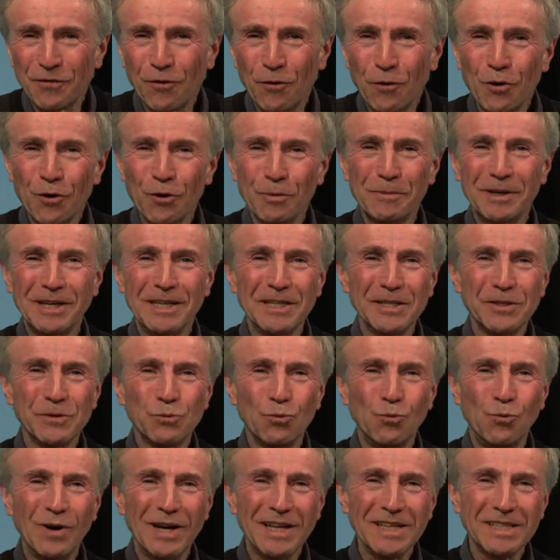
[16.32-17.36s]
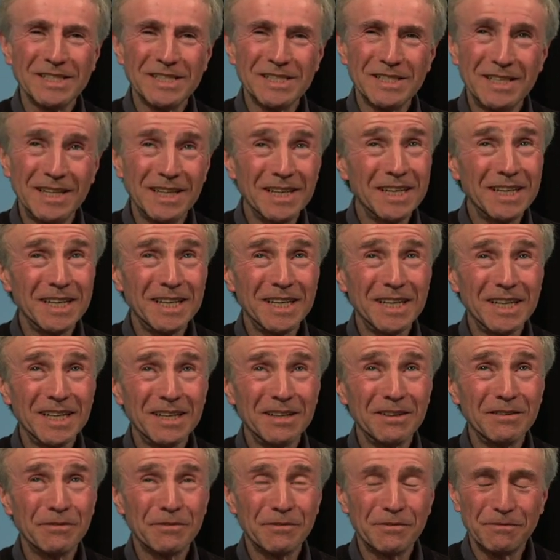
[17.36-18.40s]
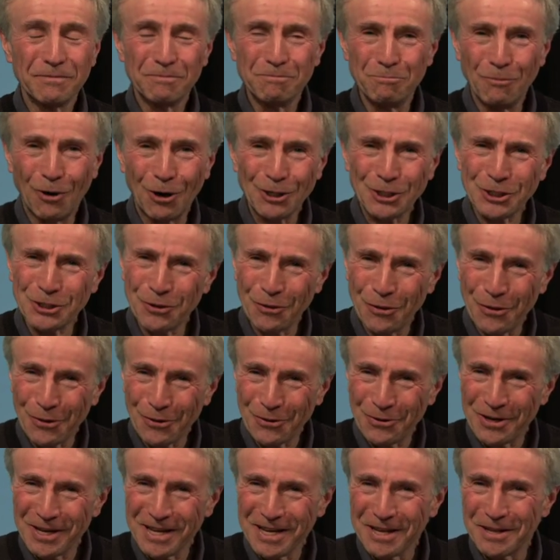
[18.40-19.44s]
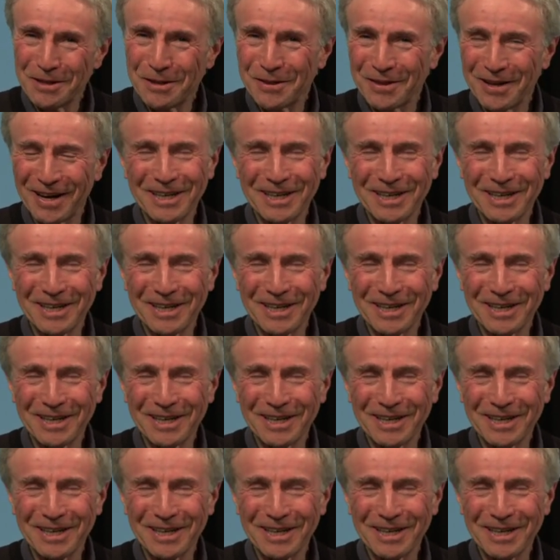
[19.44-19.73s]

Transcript: Forum. It is Wednesday, March the 13th.